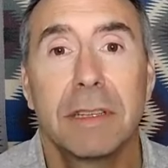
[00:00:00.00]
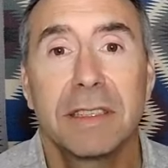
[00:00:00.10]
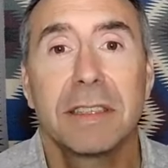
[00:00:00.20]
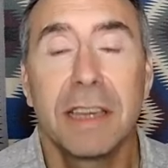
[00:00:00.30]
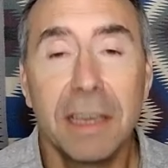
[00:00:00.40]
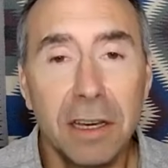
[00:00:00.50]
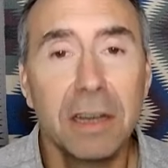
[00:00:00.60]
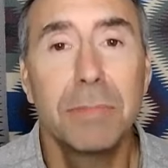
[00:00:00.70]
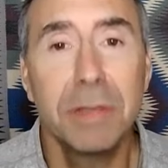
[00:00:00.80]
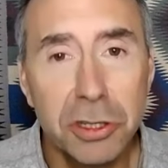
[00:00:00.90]
it's a
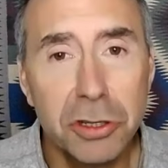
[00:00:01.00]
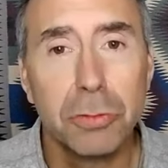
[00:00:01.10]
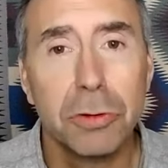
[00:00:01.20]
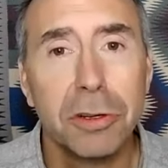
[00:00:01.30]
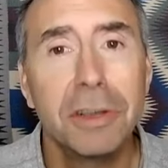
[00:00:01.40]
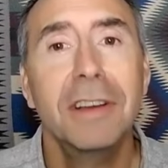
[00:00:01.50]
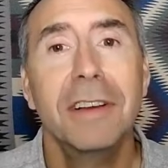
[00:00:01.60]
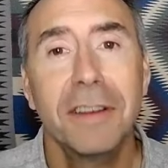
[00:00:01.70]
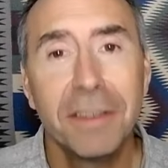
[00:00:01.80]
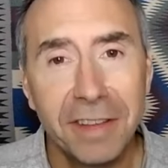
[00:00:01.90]
habitual
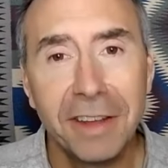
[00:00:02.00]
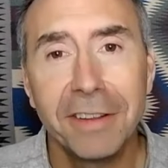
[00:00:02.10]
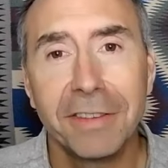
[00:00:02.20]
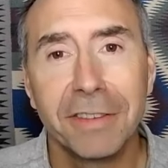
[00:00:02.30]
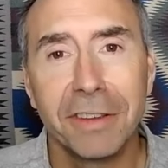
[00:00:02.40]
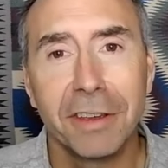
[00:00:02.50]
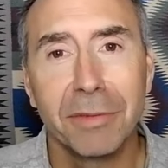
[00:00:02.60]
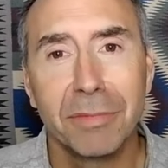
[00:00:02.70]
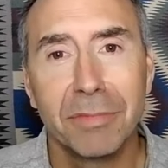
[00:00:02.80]
tendency.